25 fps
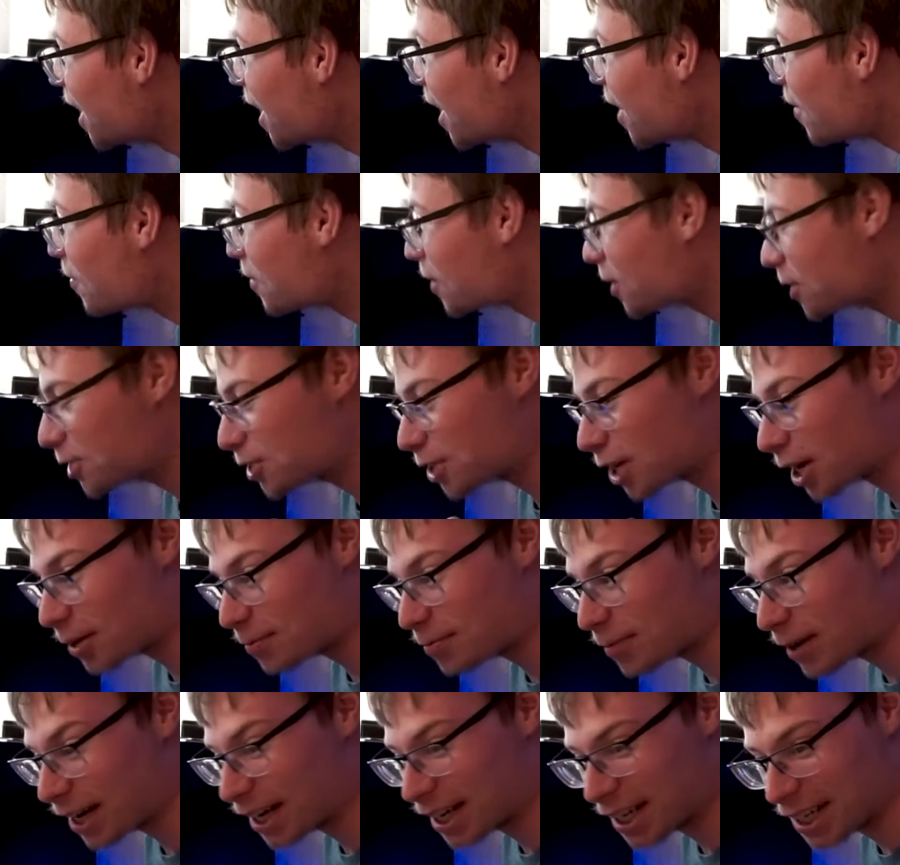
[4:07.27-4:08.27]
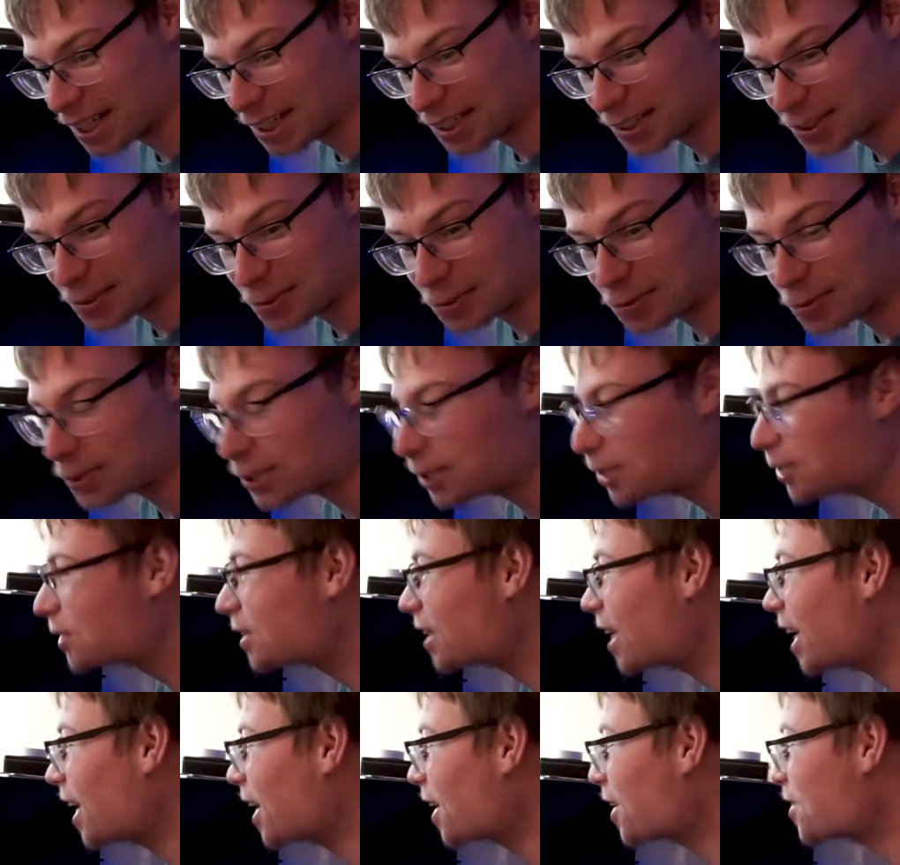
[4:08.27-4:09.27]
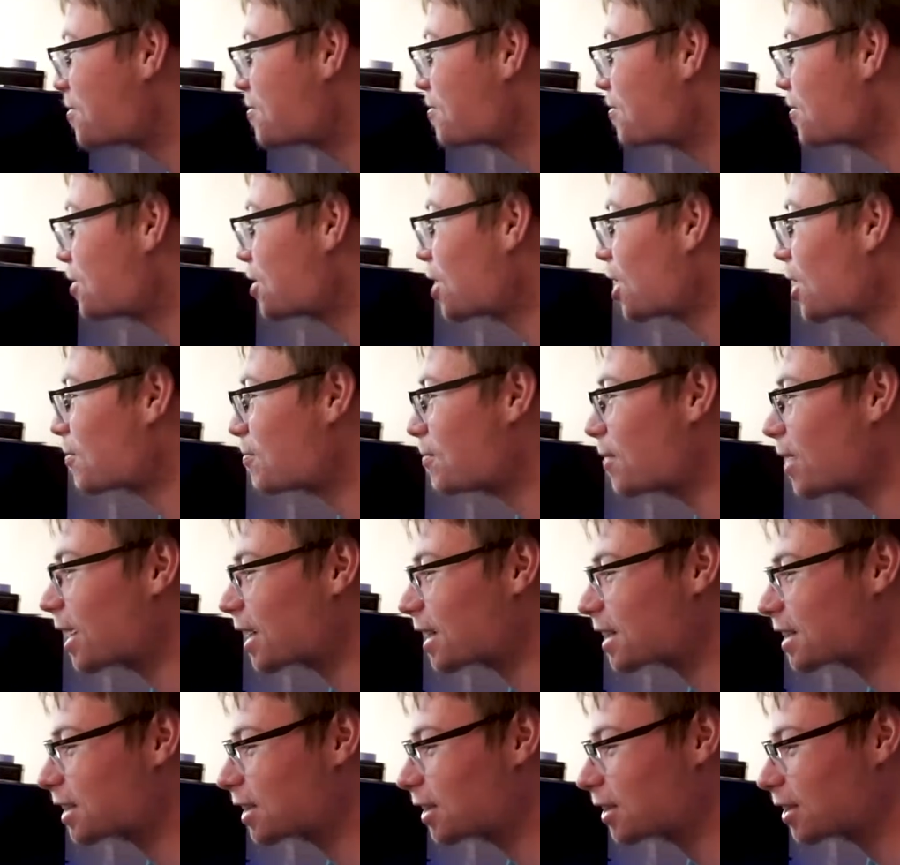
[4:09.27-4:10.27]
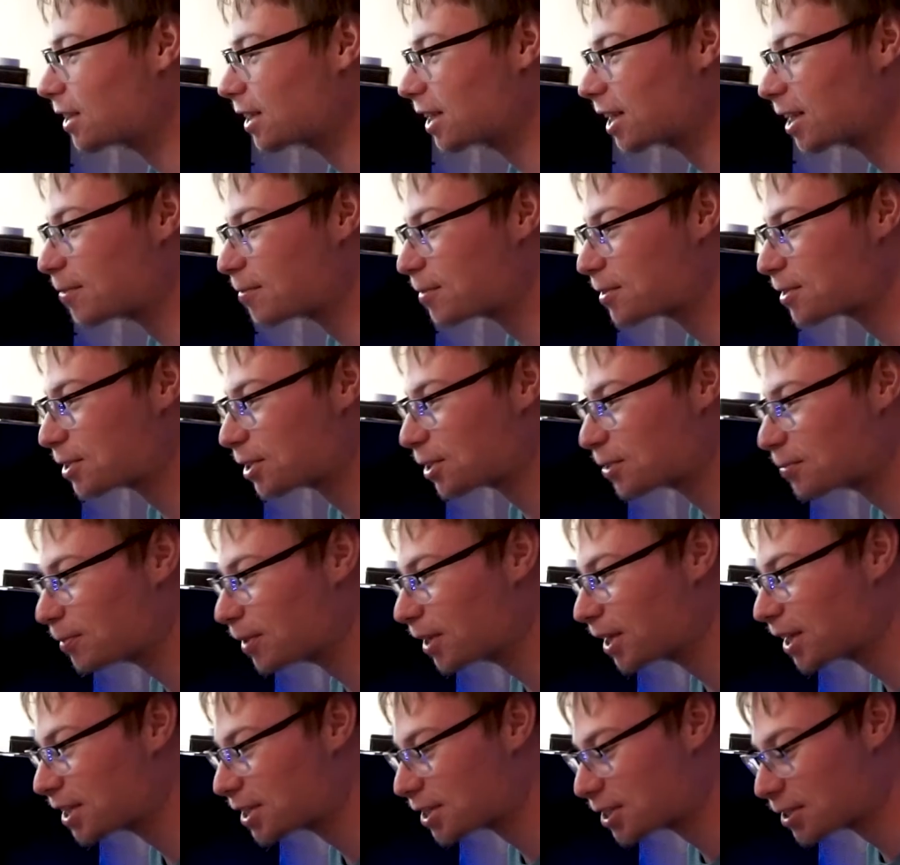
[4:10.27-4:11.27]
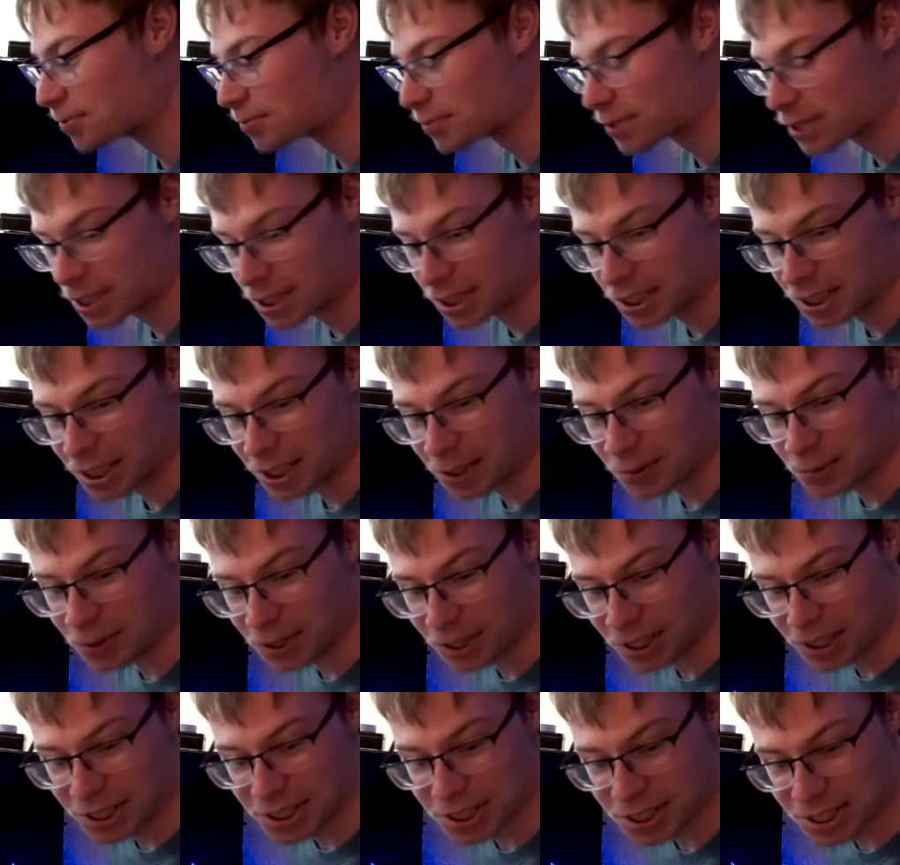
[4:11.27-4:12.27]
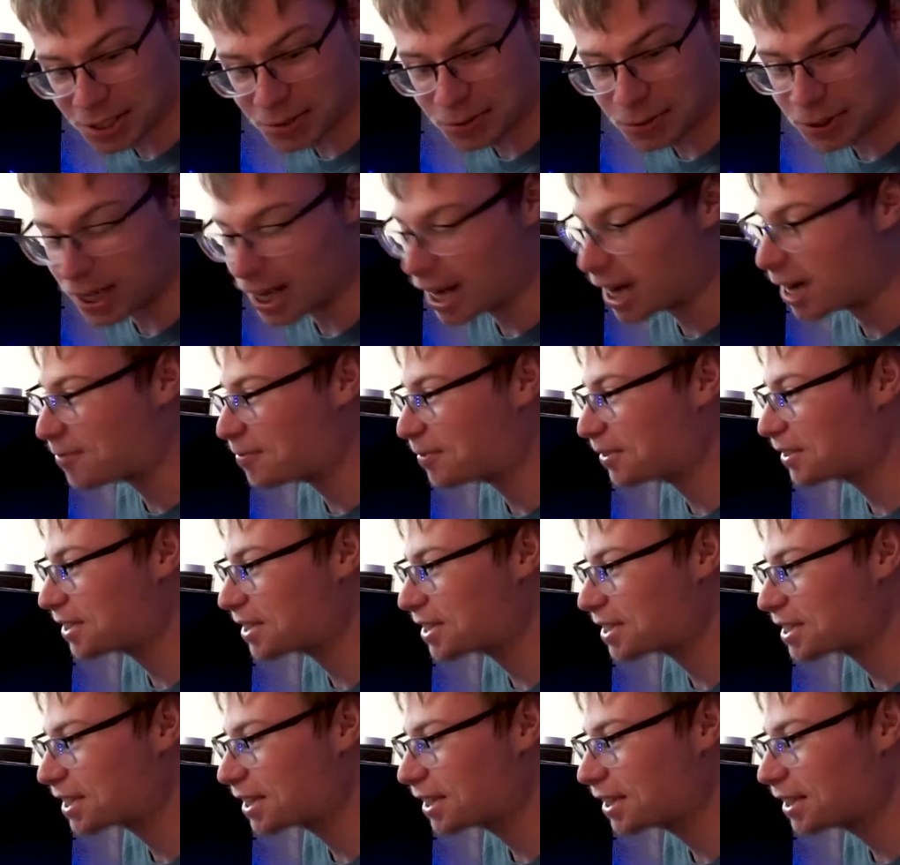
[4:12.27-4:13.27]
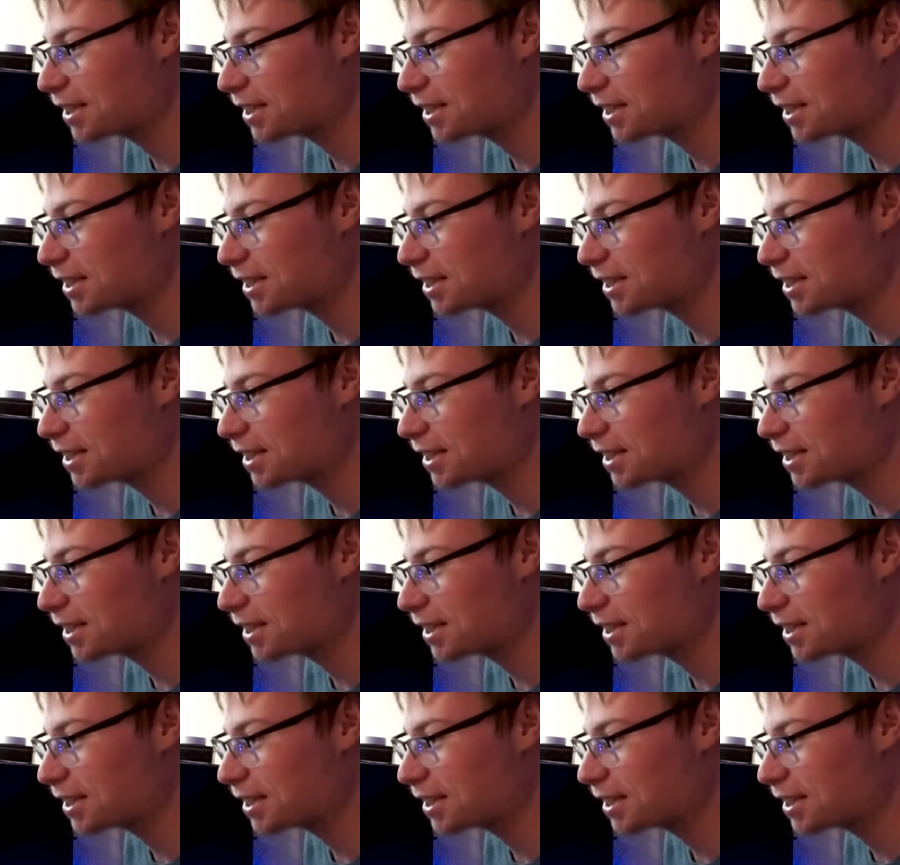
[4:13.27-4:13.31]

I'm going to check my real-time checkbox here, and I'm going to start playing something, and we're going to see what happens.